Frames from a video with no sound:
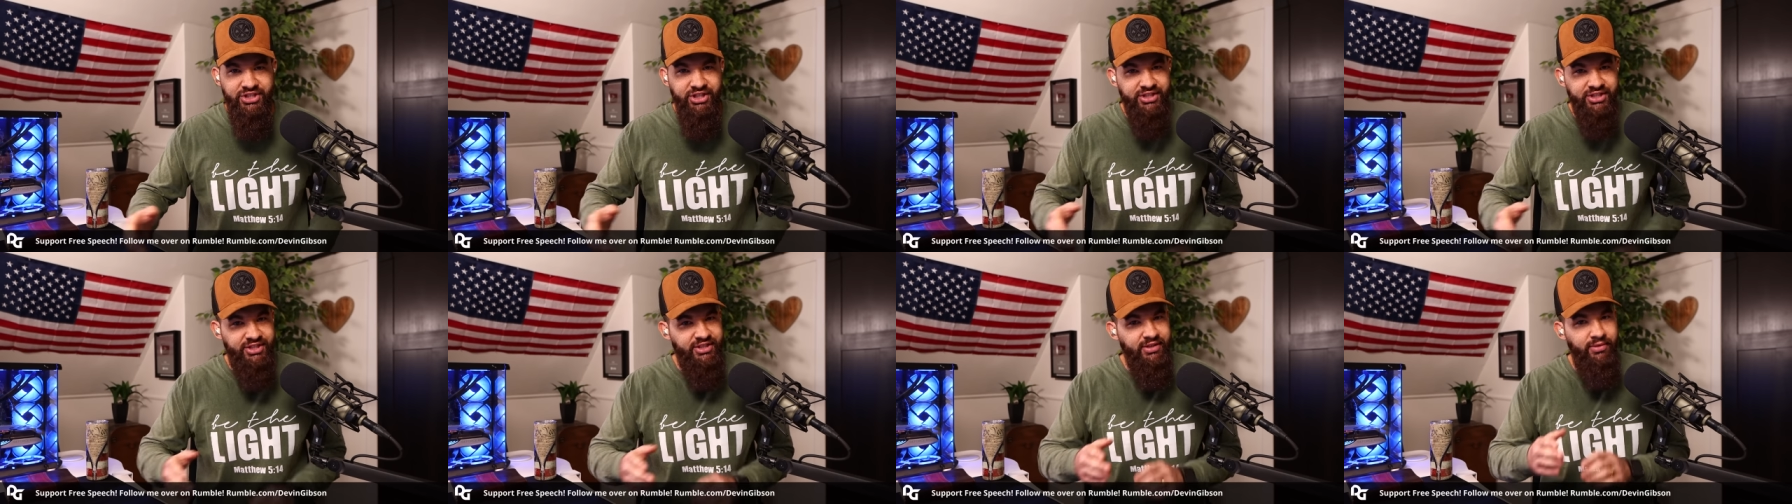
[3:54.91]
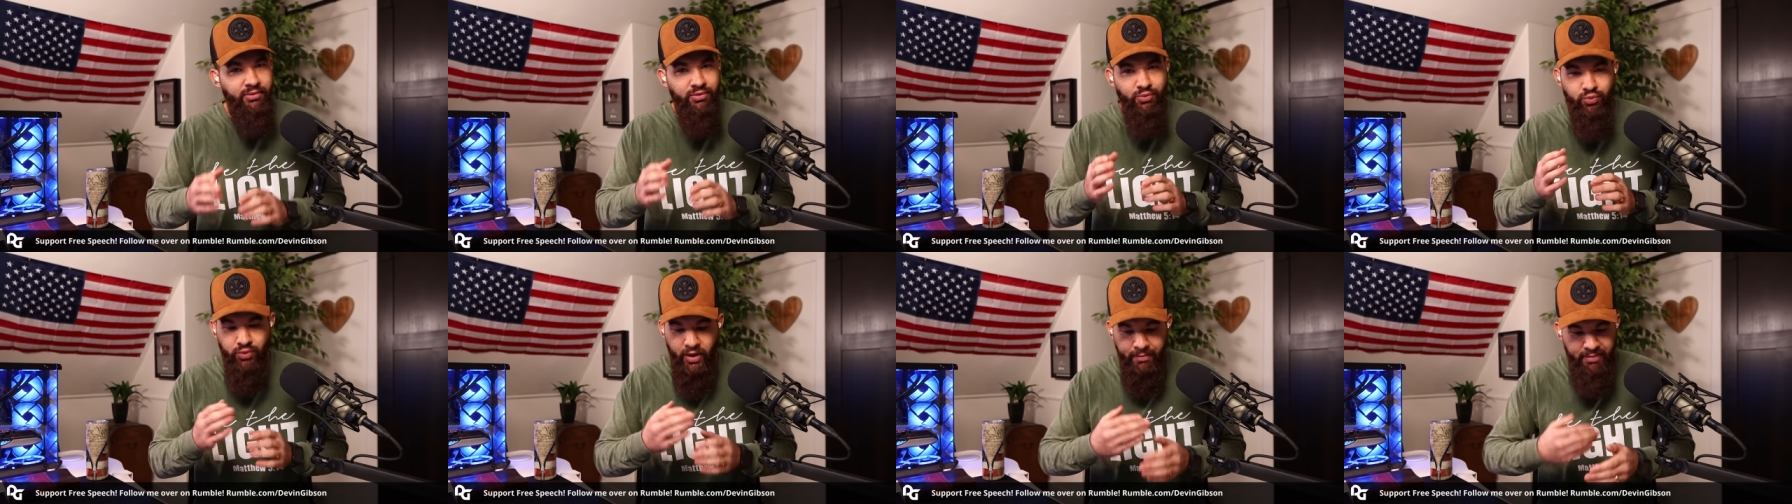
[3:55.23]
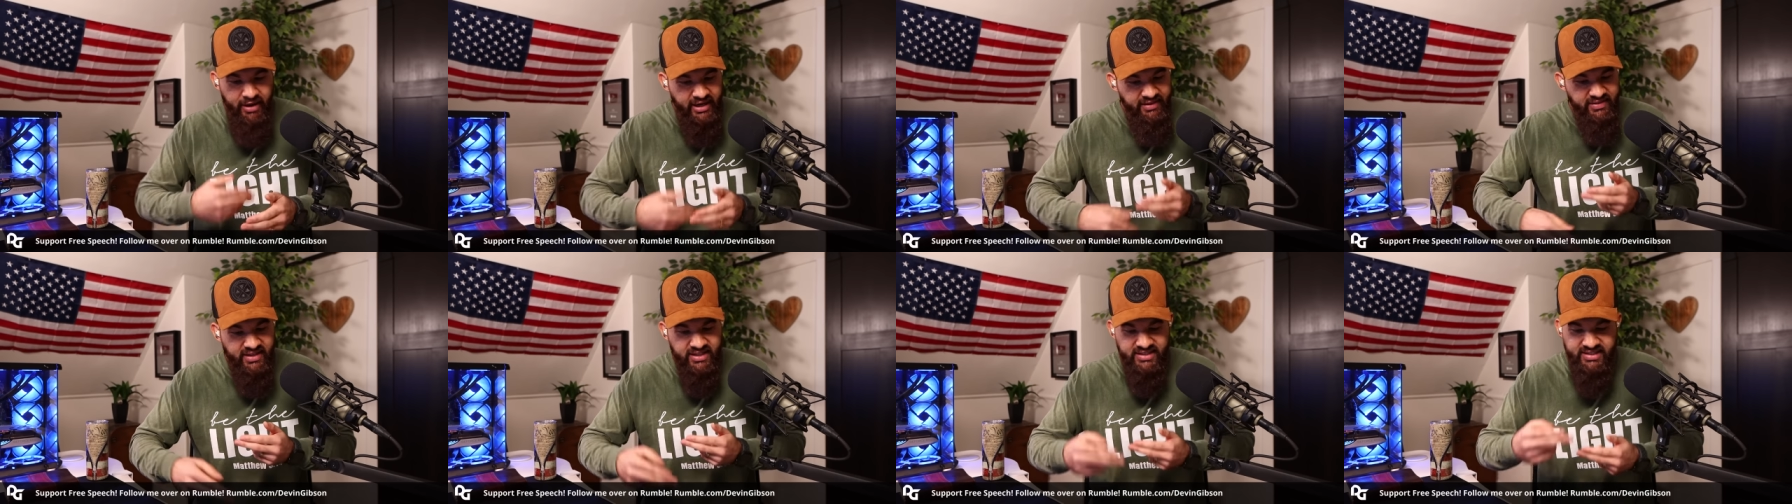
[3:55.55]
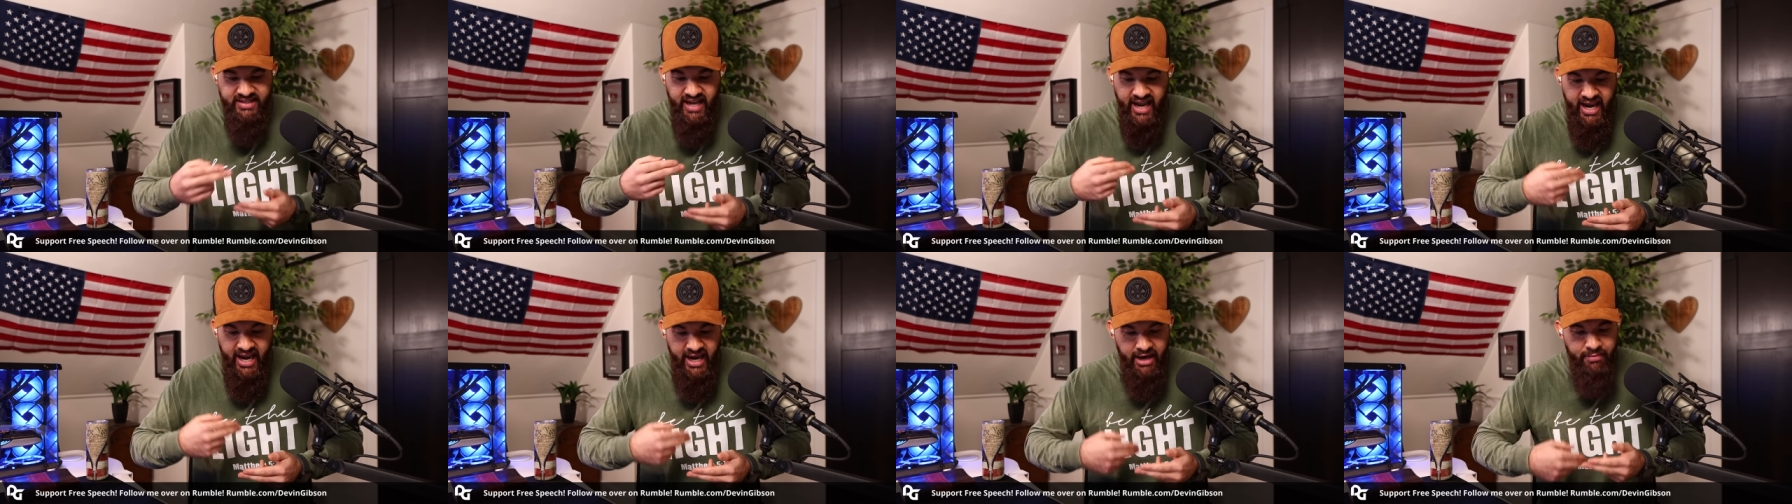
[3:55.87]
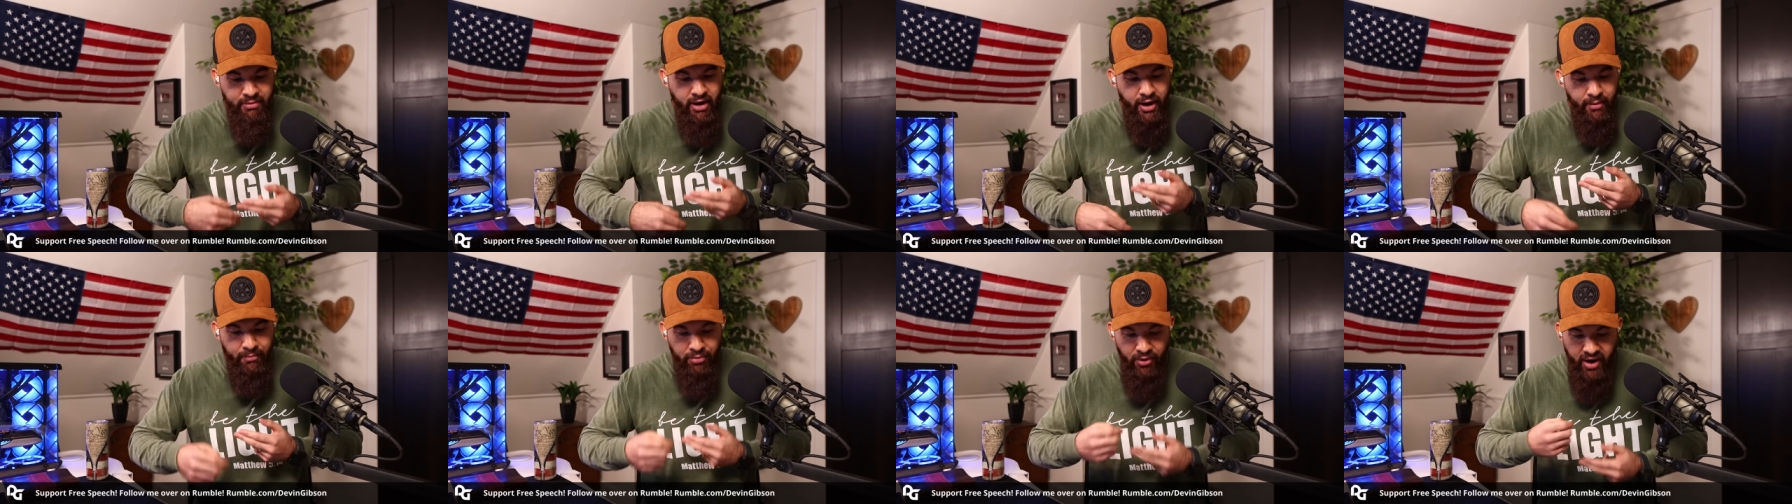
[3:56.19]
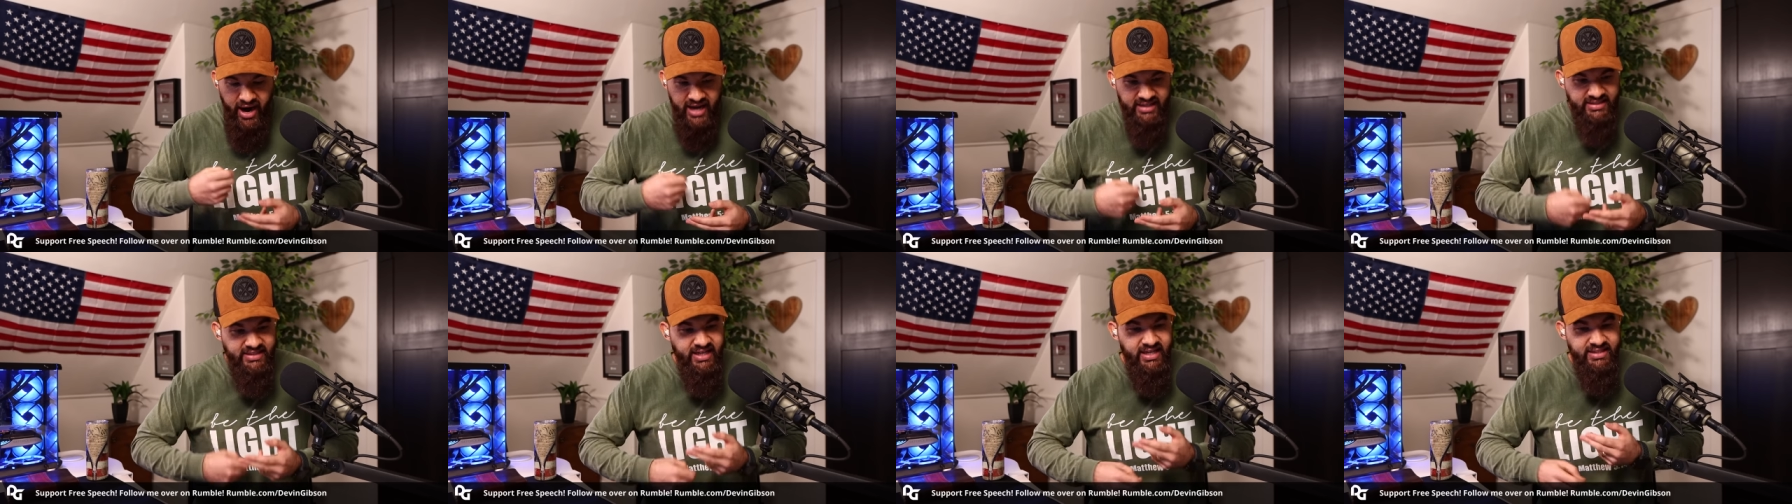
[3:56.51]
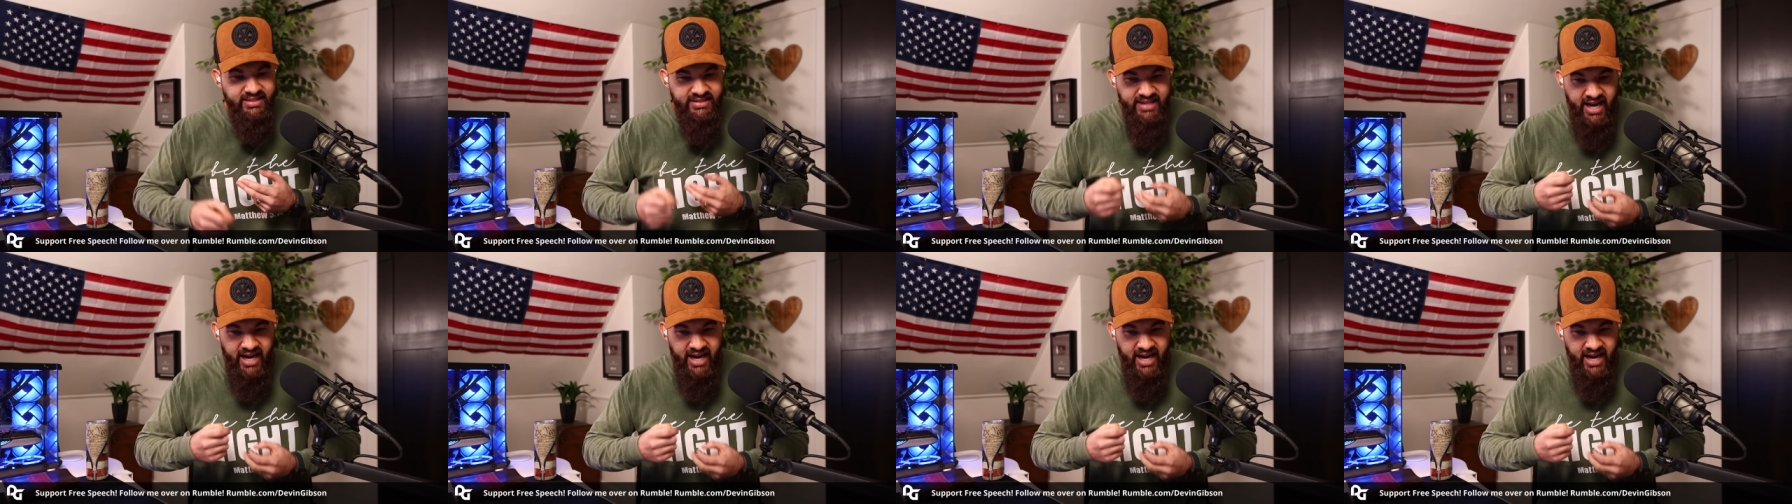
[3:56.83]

Just repeating the same process